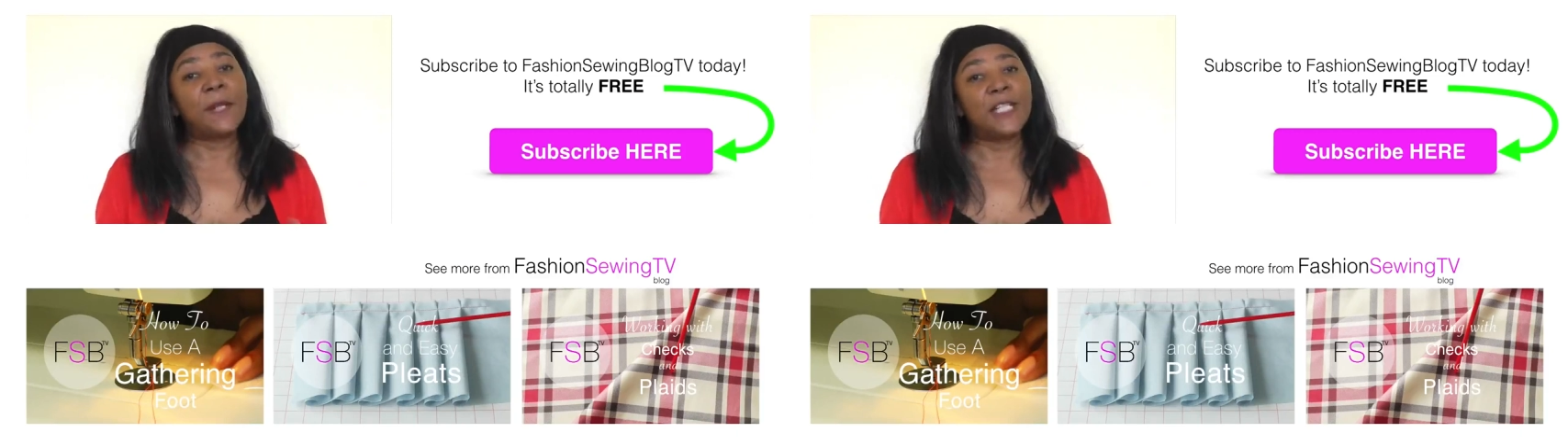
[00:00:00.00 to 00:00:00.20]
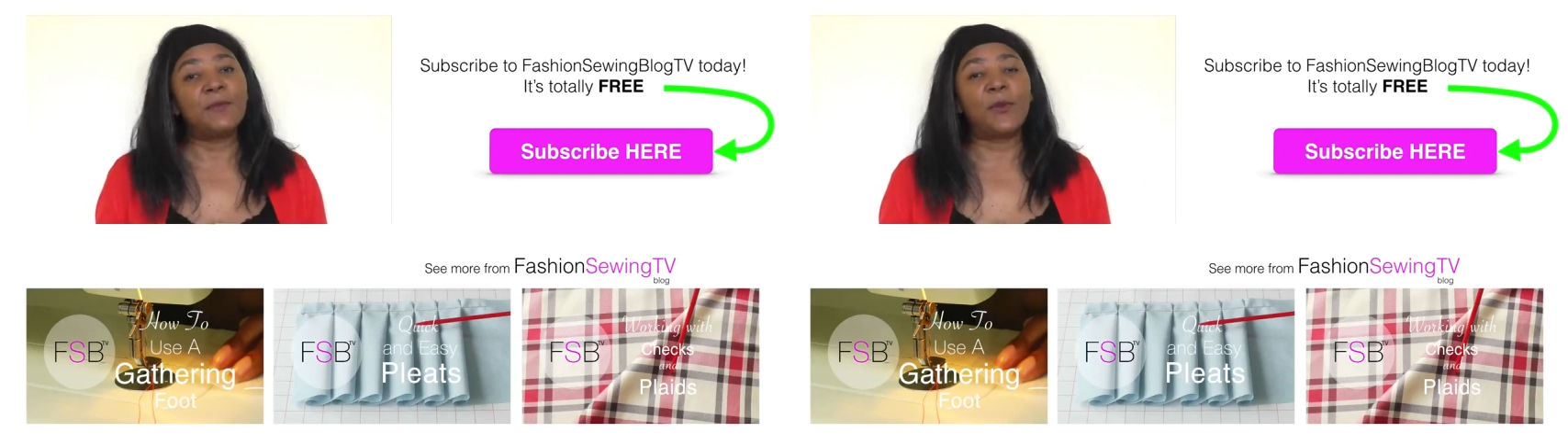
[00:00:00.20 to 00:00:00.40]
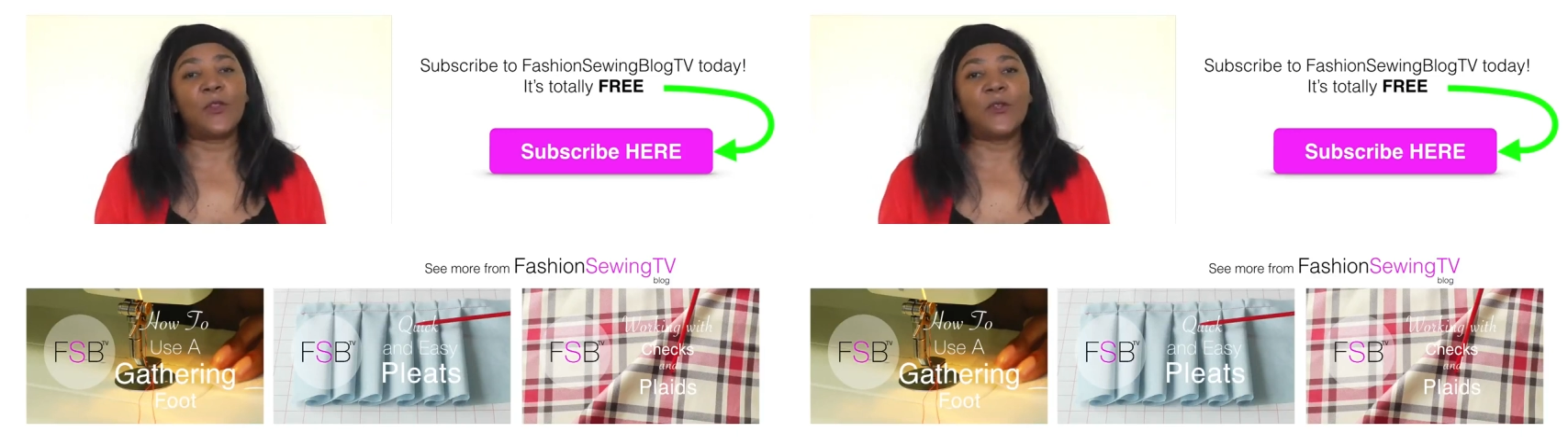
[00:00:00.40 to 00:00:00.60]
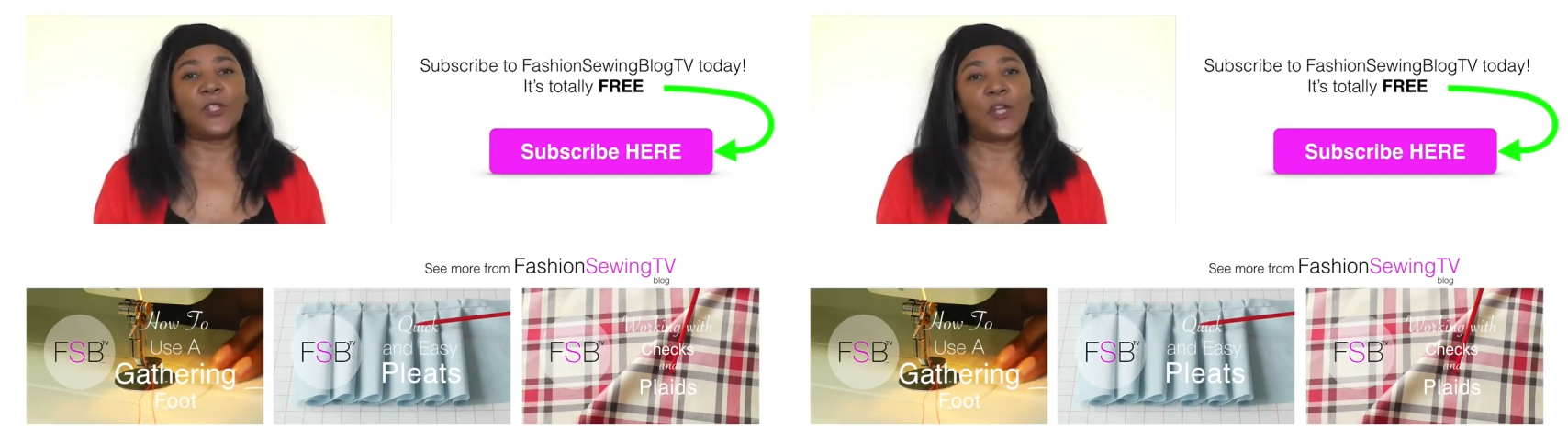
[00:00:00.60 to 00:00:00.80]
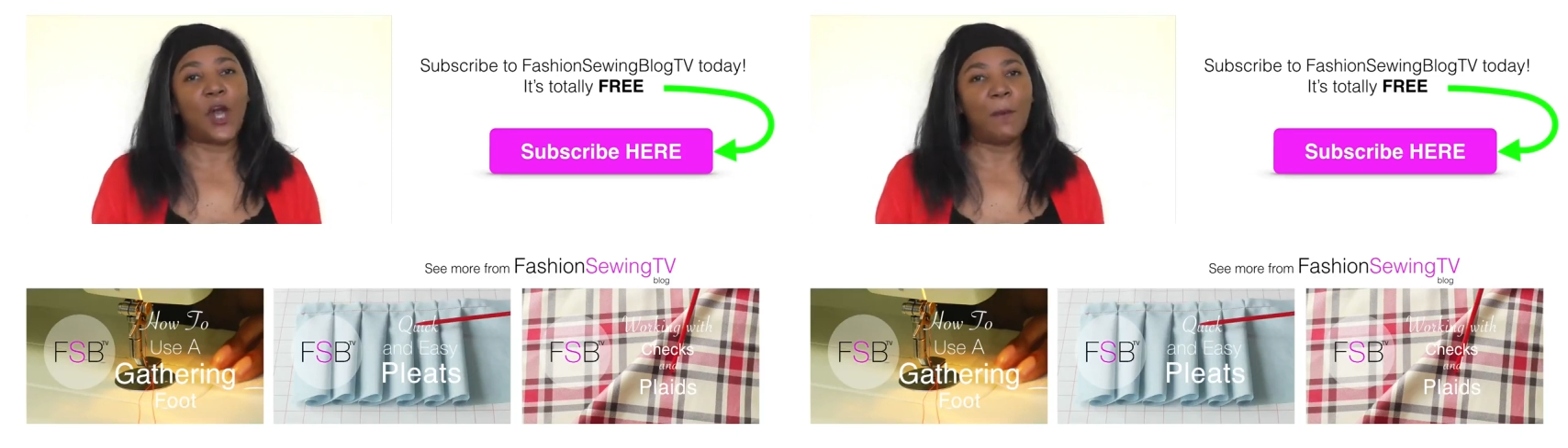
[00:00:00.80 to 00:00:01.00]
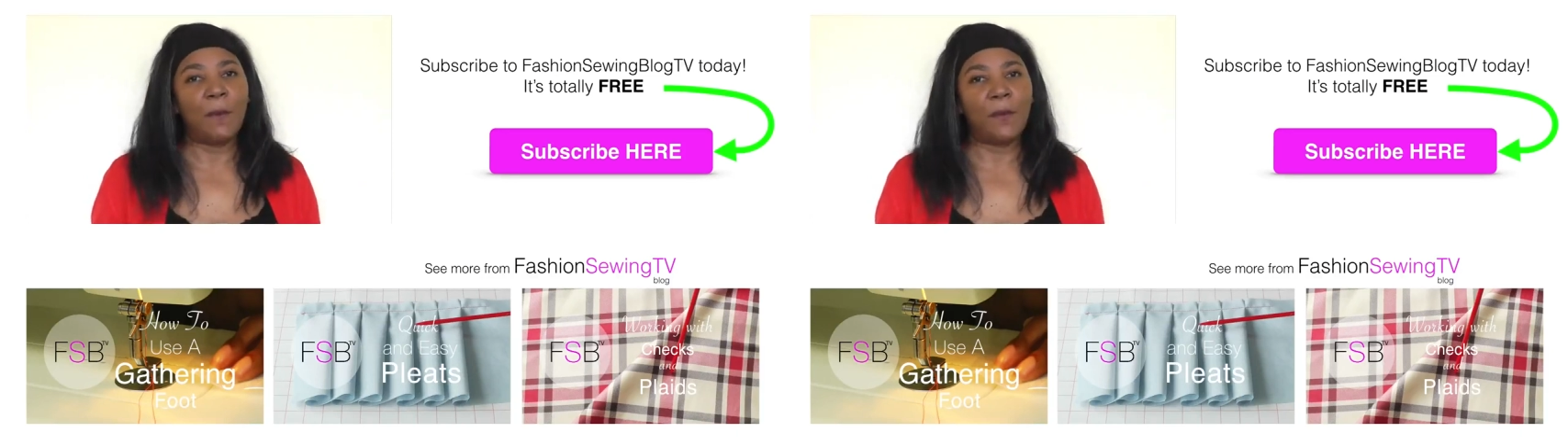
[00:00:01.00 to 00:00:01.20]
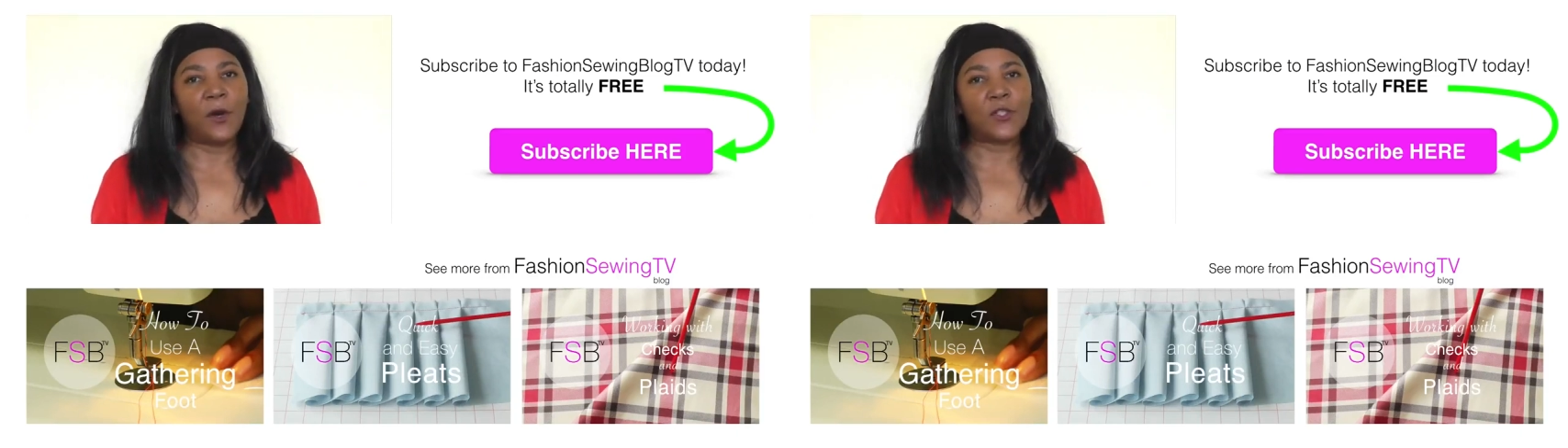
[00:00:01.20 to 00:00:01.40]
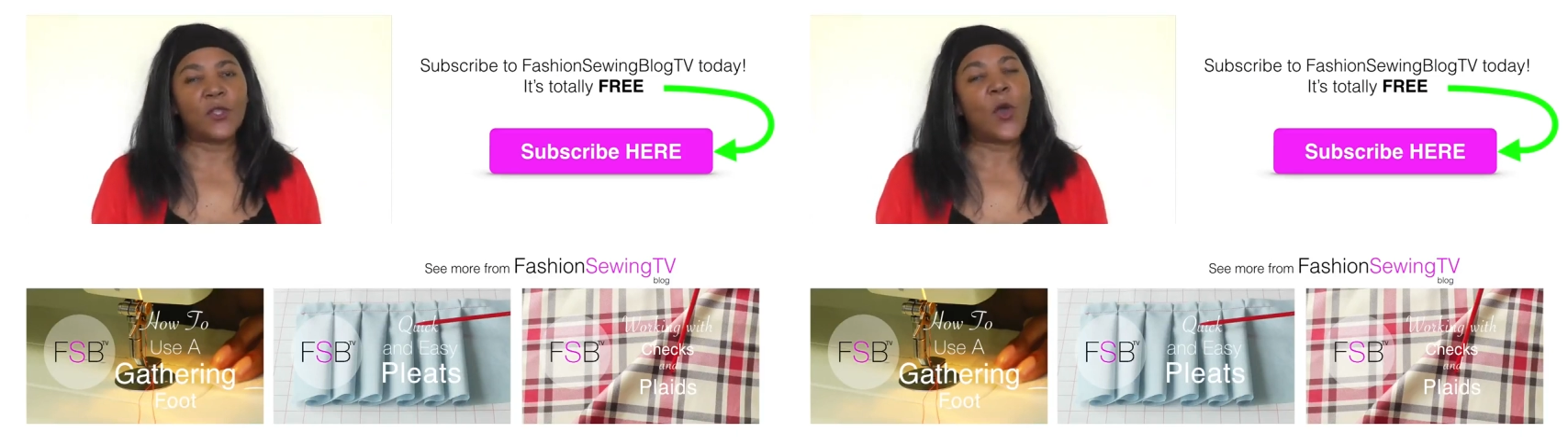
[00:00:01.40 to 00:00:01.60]
please put those in the comment
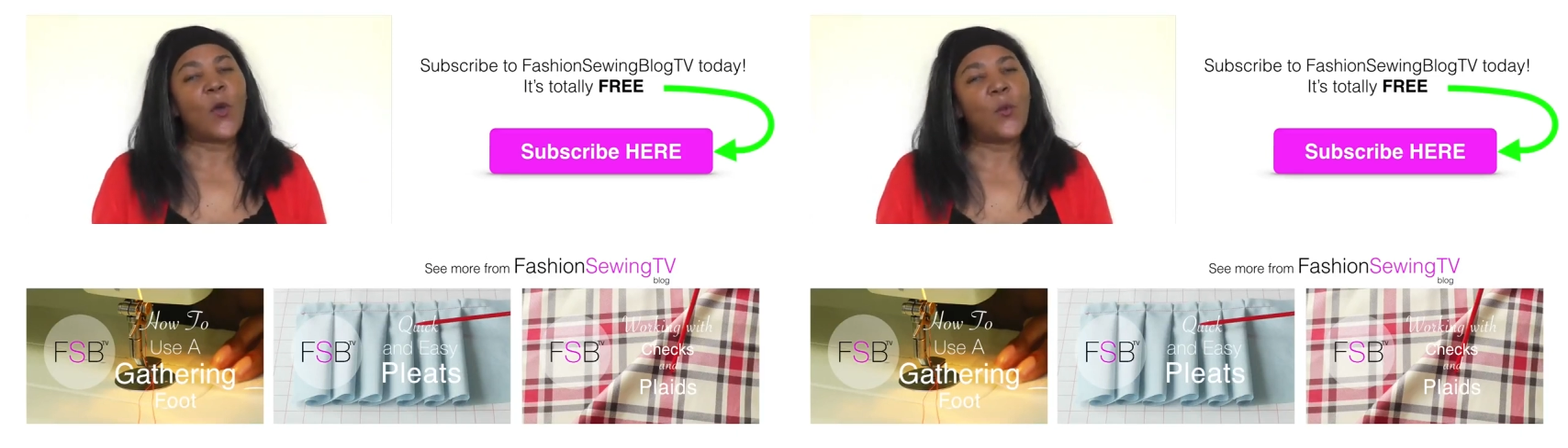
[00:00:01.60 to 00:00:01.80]
box.